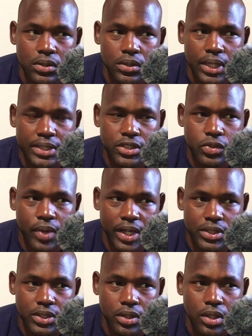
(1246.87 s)
as a
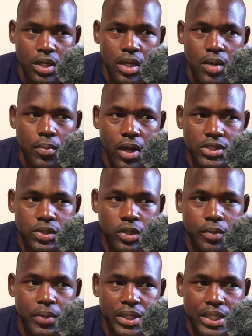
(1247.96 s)
director, but also her
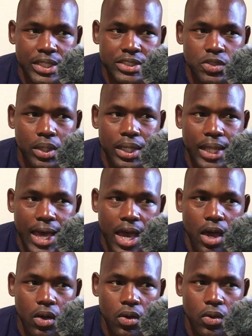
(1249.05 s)
ability to
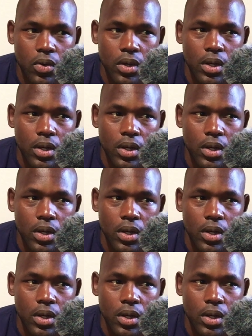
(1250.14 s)
allow